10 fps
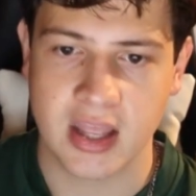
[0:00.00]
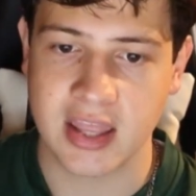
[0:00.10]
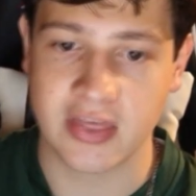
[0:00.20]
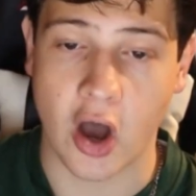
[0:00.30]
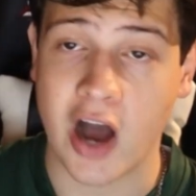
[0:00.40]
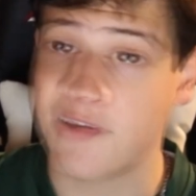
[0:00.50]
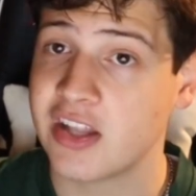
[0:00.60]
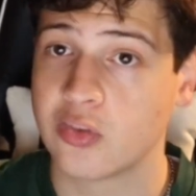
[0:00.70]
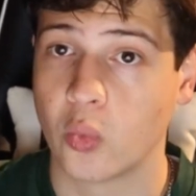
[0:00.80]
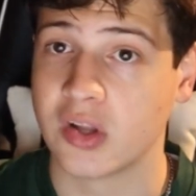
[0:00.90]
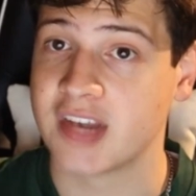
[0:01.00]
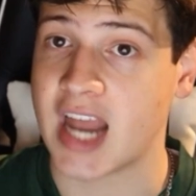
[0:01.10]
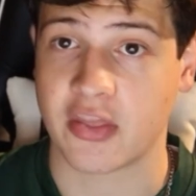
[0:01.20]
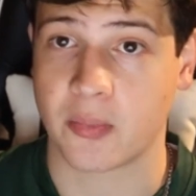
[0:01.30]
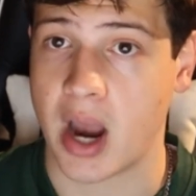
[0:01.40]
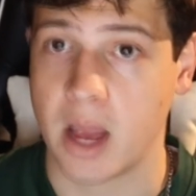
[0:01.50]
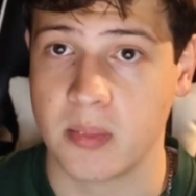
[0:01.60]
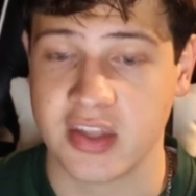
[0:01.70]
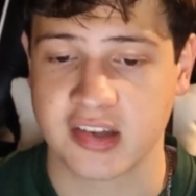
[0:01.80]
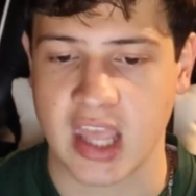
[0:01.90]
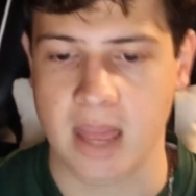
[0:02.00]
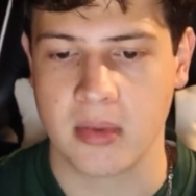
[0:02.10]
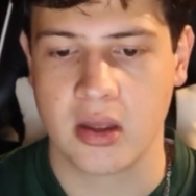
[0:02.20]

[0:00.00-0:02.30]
The offense was not the problem in this game.